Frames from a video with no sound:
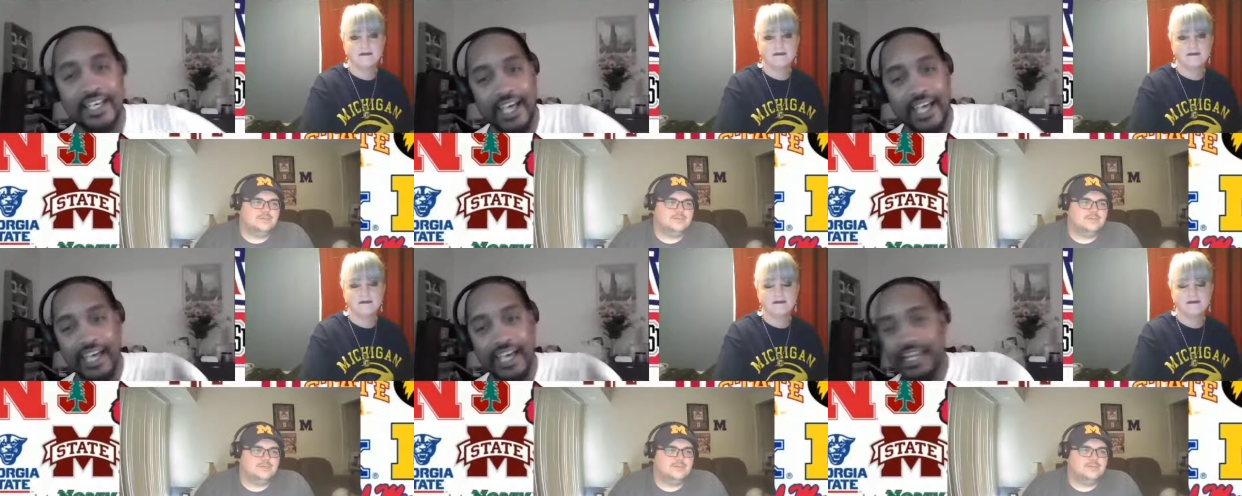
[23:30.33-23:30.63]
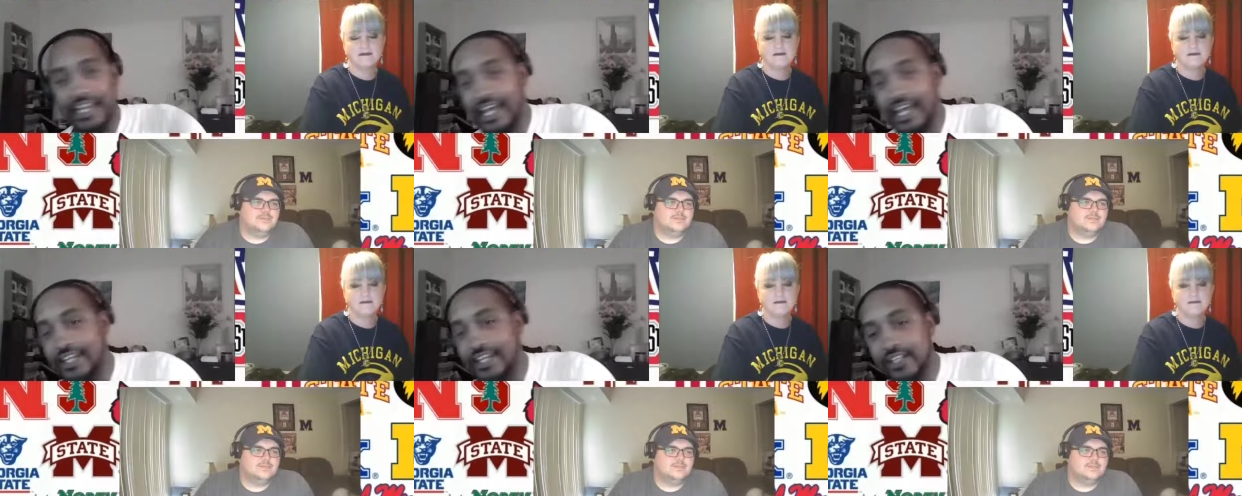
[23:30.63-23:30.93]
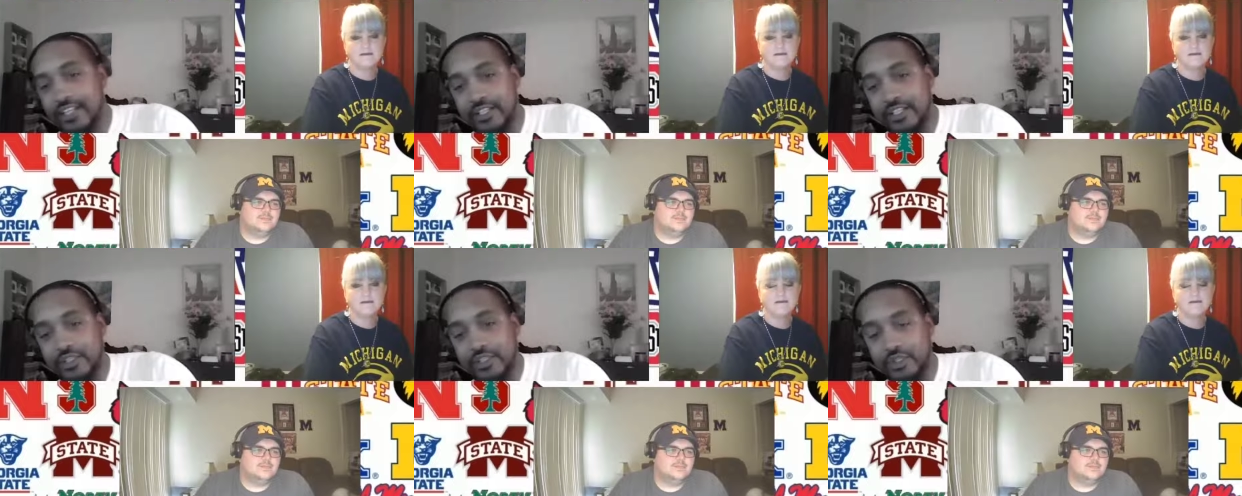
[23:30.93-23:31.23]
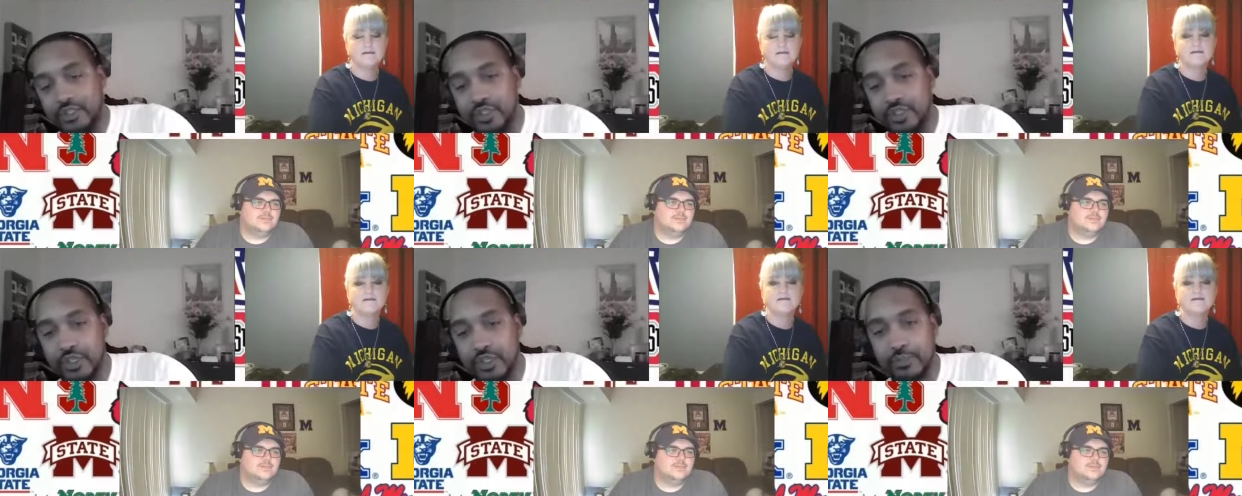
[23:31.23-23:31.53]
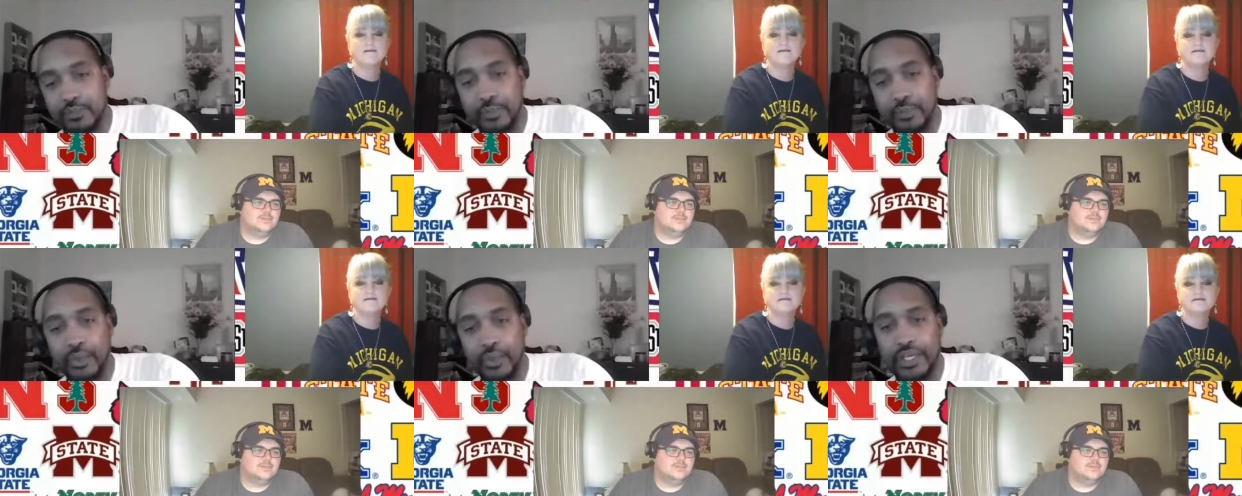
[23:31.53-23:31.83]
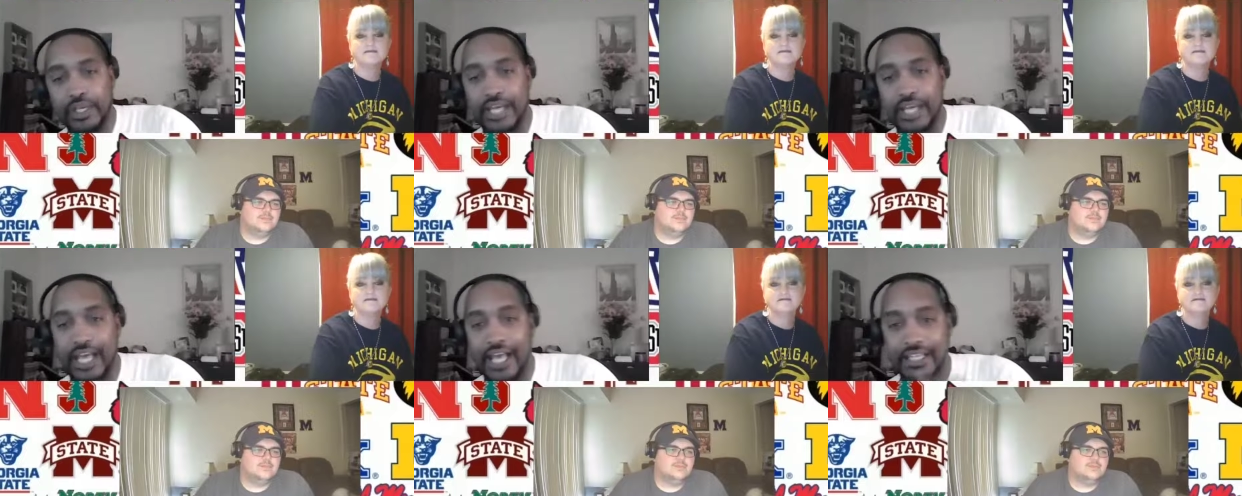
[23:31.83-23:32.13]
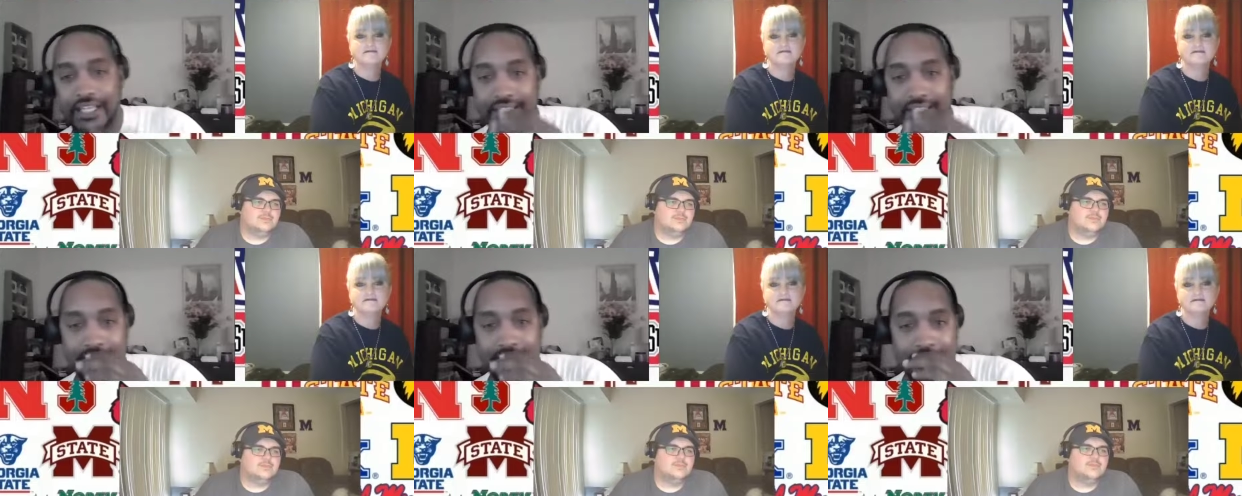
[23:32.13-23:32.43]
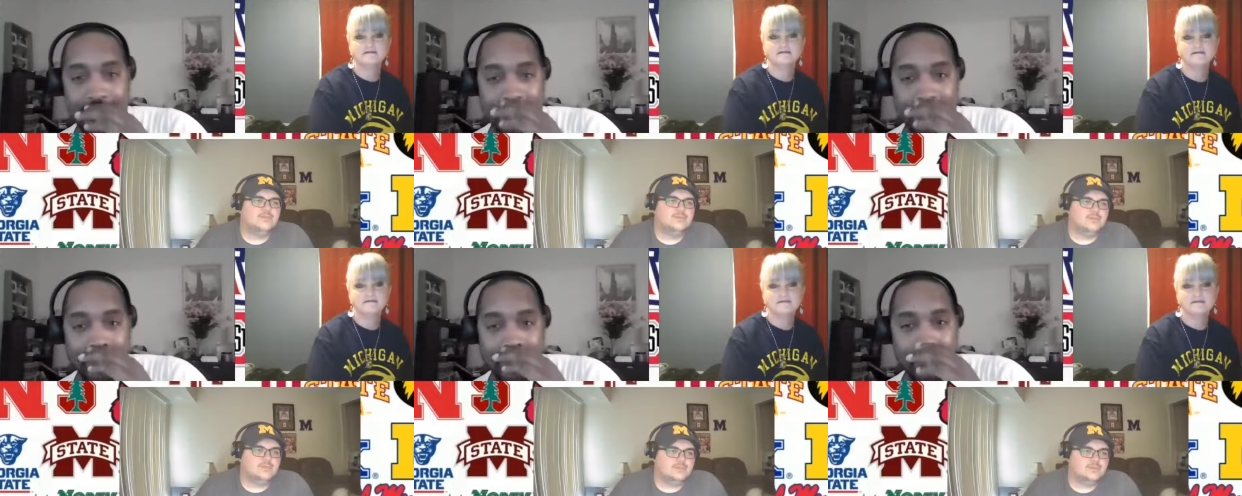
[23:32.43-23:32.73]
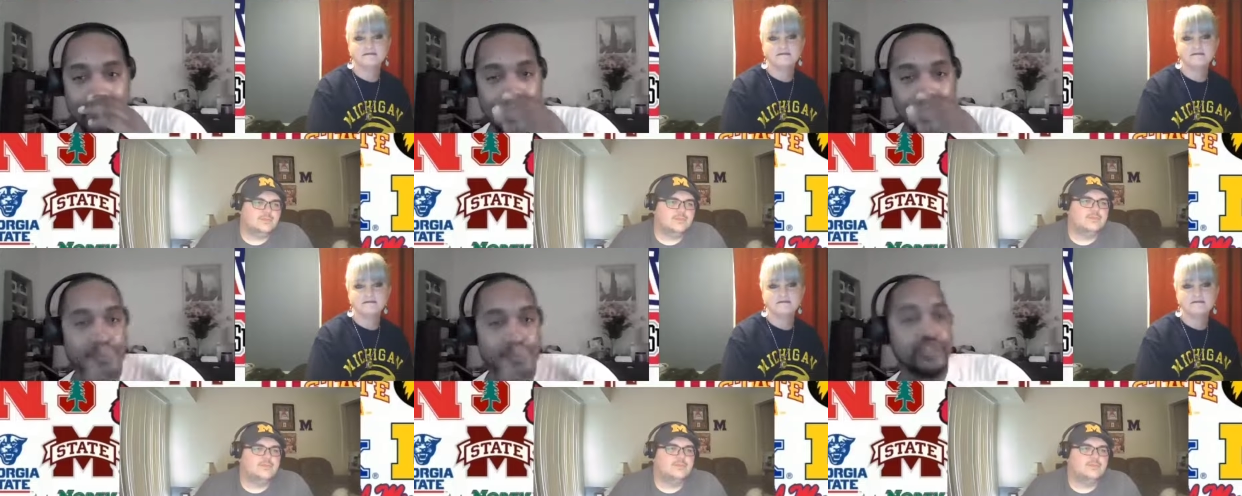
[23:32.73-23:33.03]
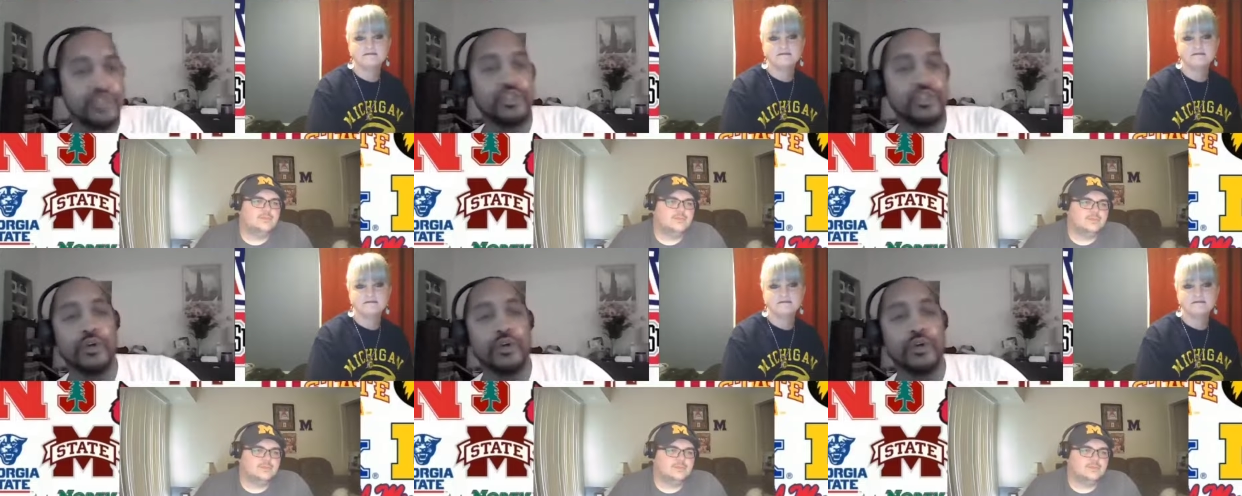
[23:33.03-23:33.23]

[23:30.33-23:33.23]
Speaker 1: And and to your point, Alex, for those you